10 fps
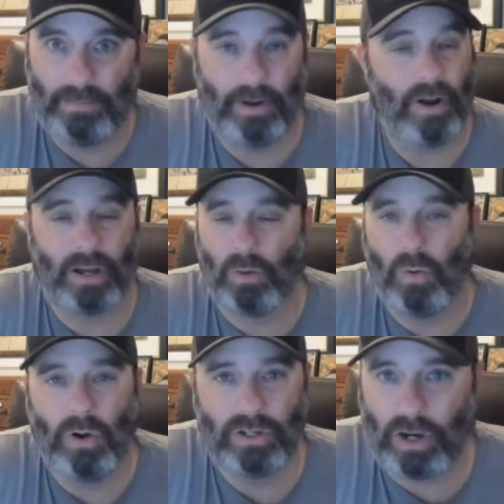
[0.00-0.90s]
They're not going to
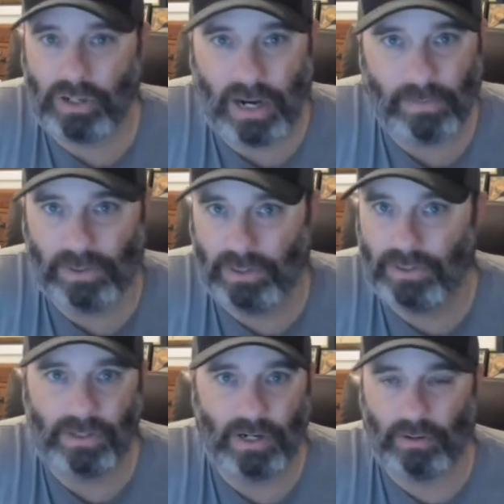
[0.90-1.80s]
want Josh
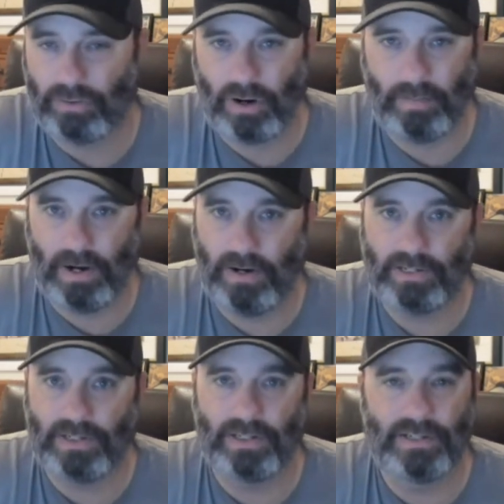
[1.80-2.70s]
Hamilton's and Daryl
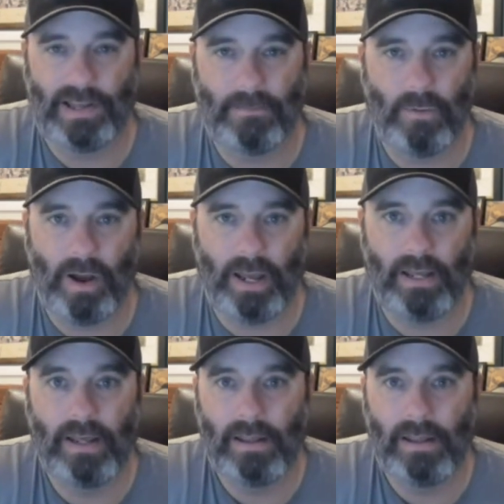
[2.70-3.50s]
Strawberry's in the same way